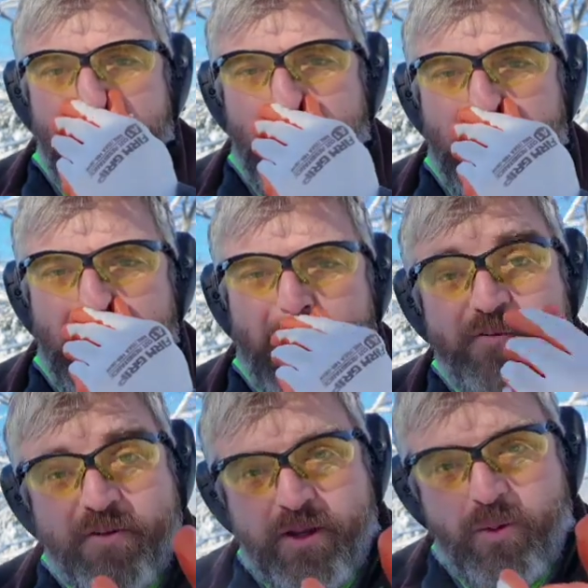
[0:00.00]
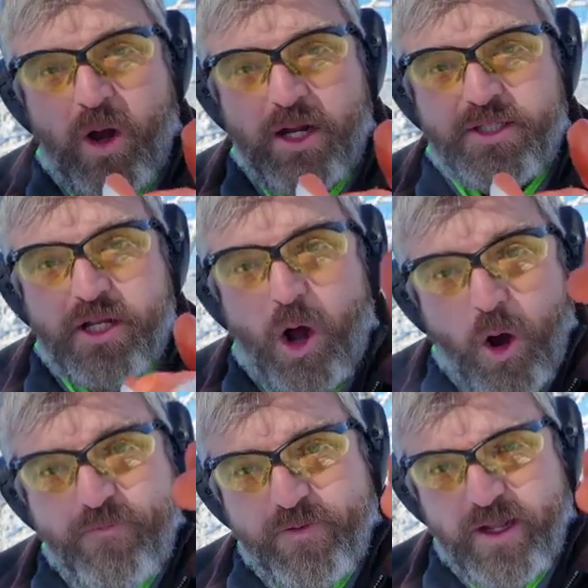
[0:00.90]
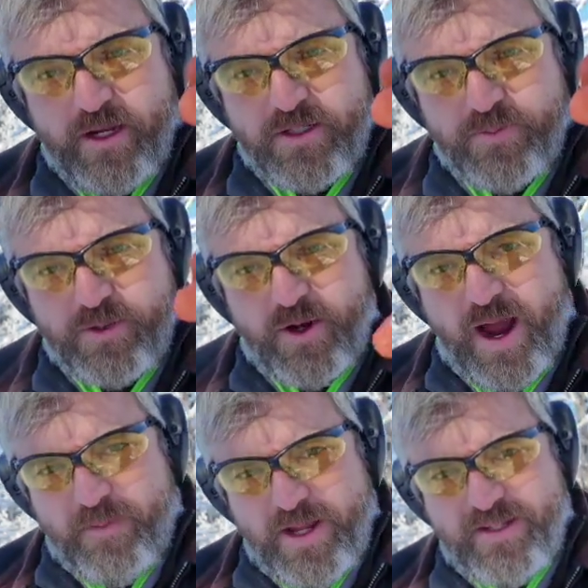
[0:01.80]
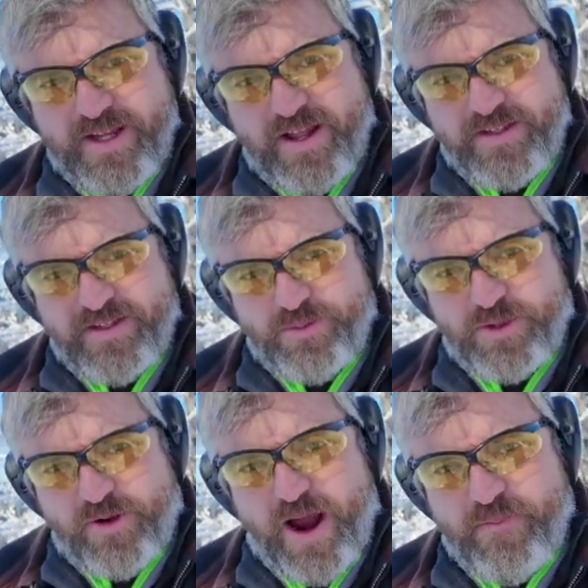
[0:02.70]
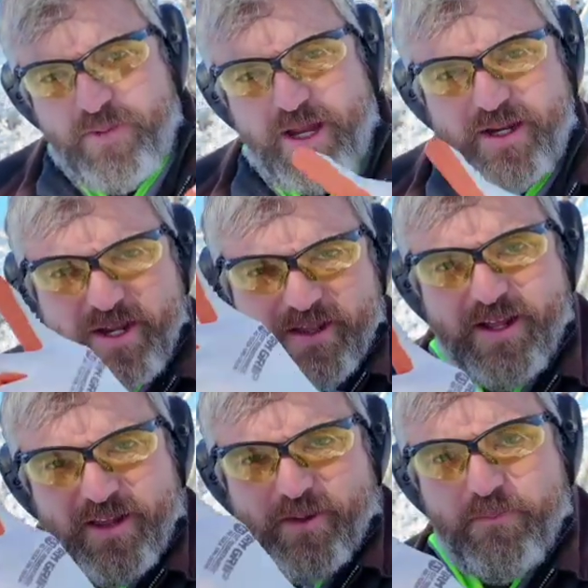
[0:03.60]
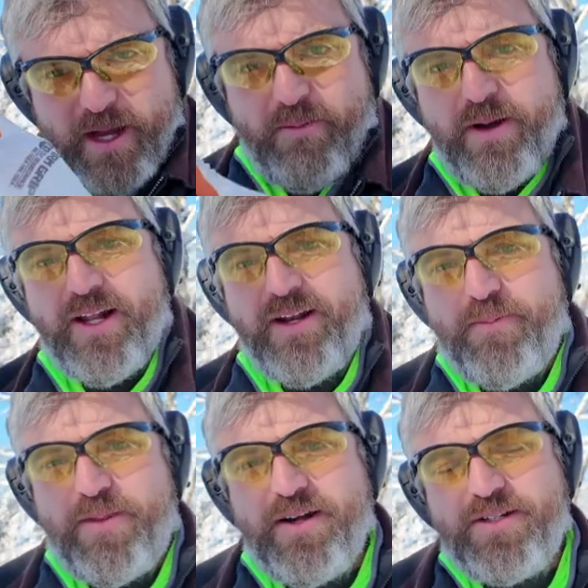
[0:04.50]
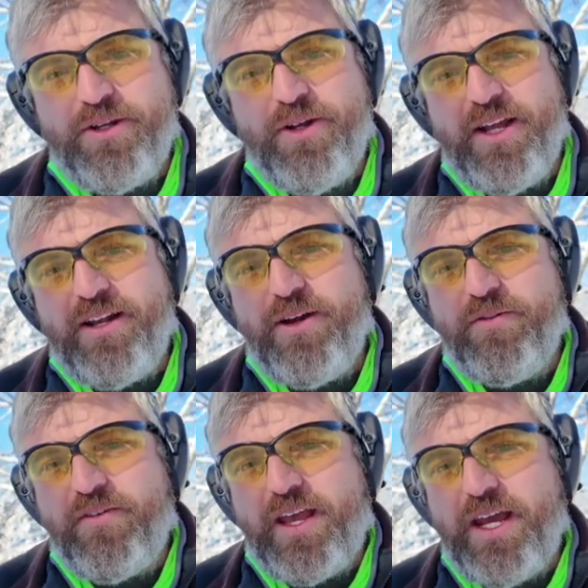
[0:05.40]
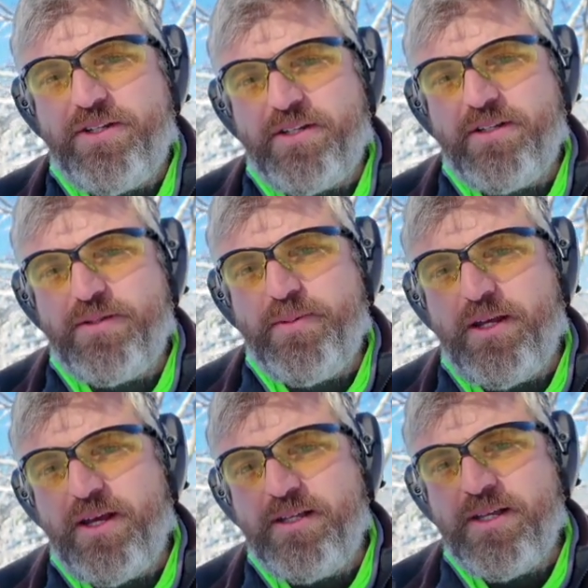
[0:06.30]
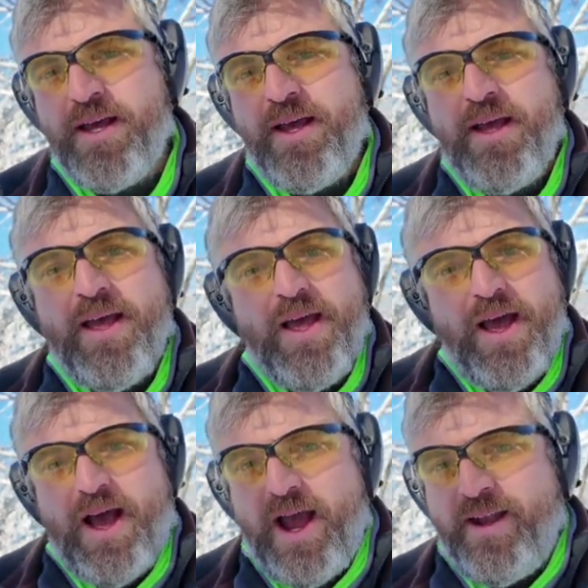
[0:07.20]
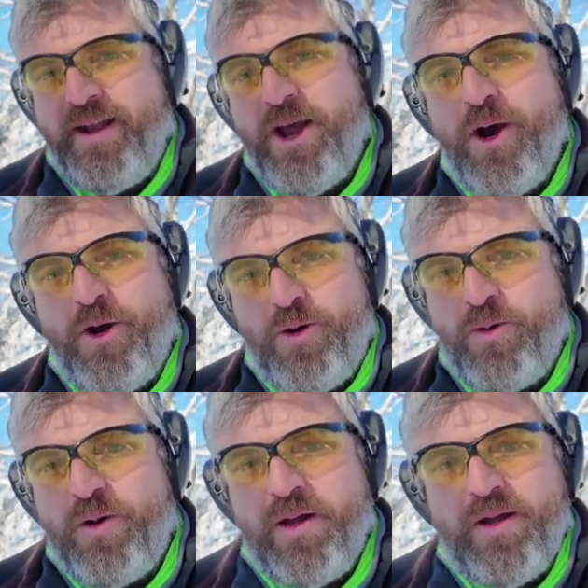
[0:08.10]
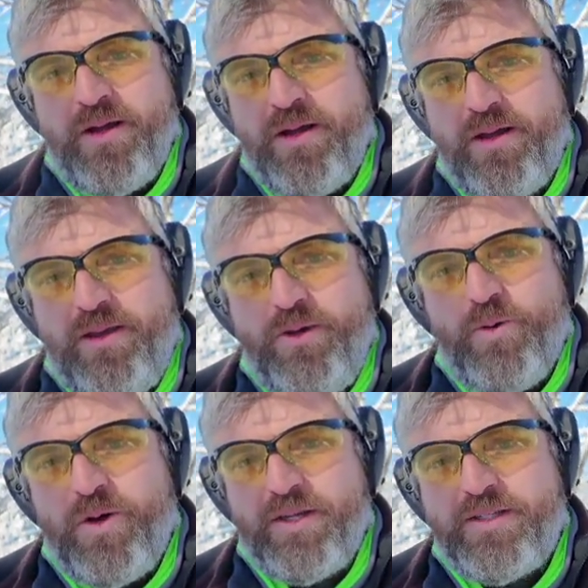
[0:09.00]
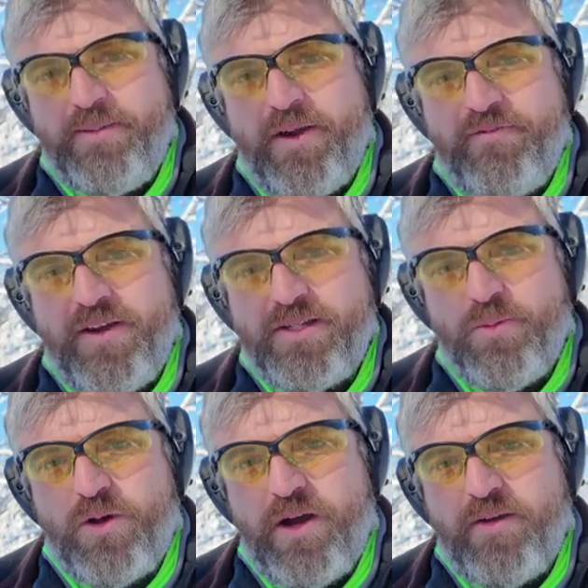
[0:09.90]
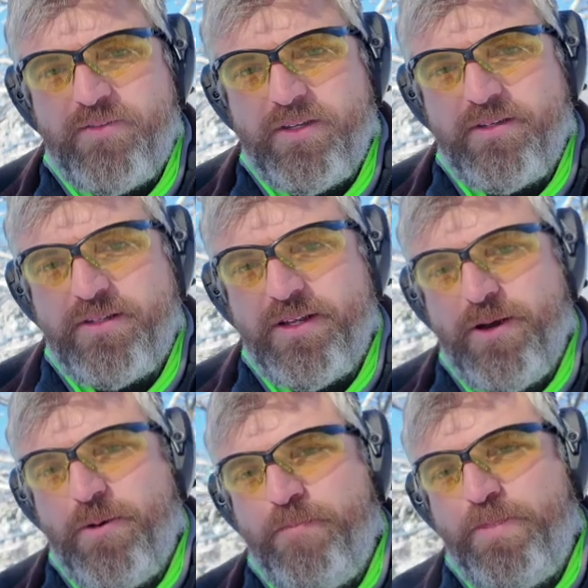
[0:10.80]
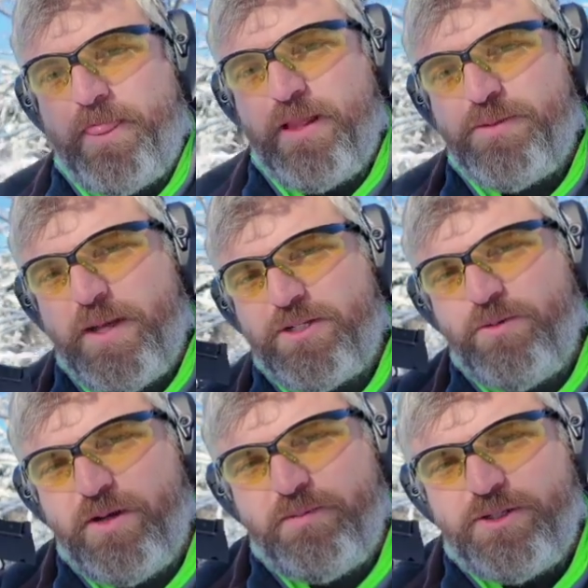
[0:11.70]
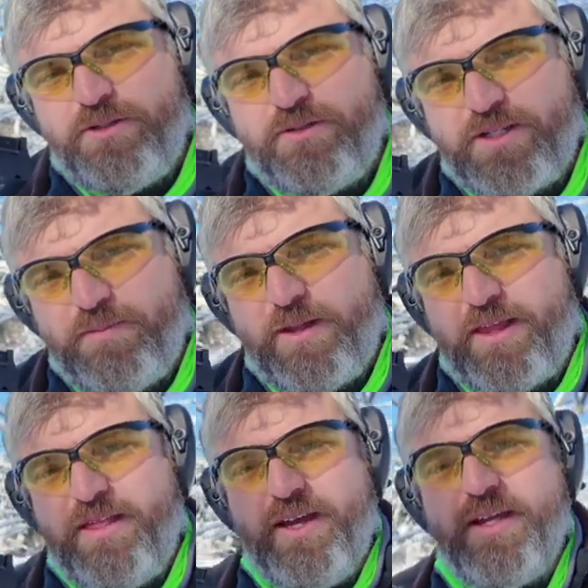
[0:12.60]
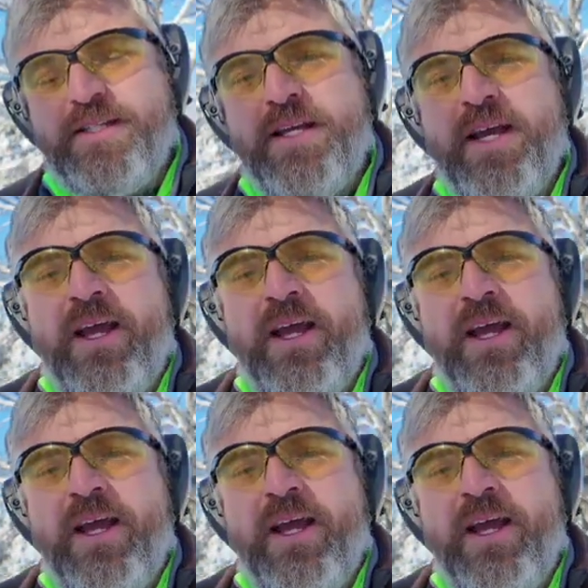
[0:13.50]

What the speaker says: Hopefully you watched it. Hopefully you're subscribed. Hit that subscribe button. Hit that little bell button up there so you can get notifications, because I know you want to see my face more often. So, especially when I'm shooting something like this.